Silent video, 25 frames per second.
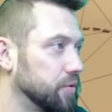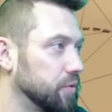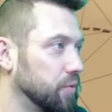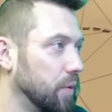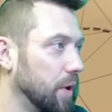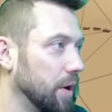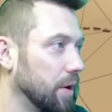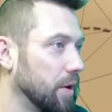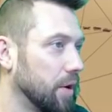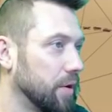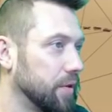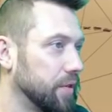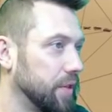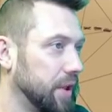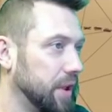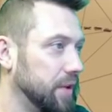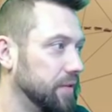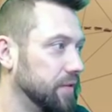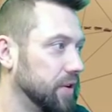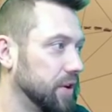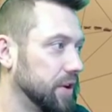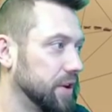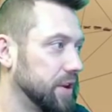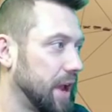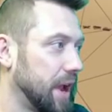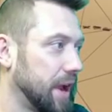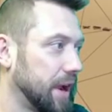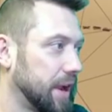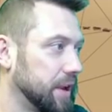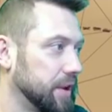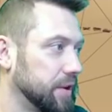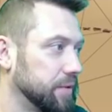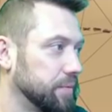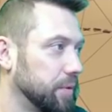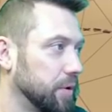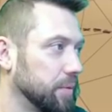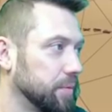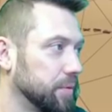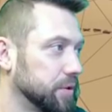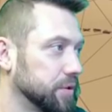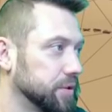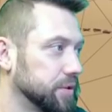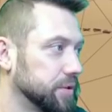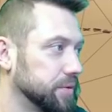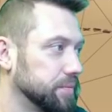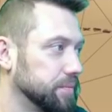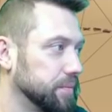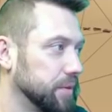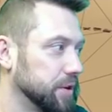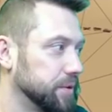Where are they even attacking? Purples
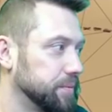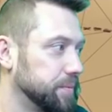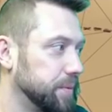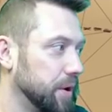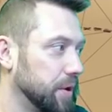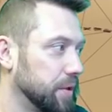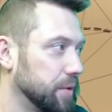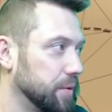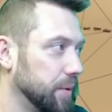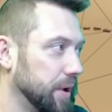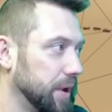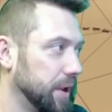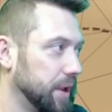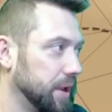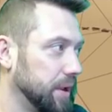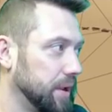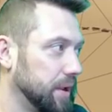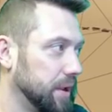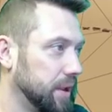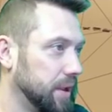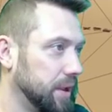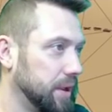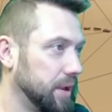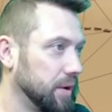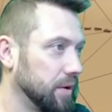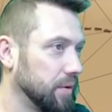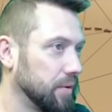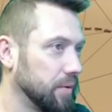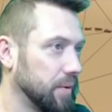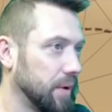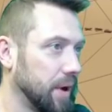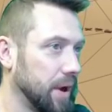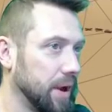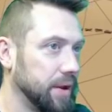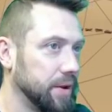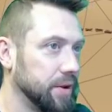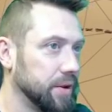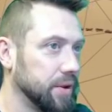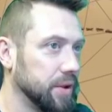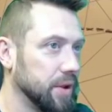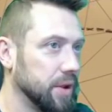must be all the way here, right?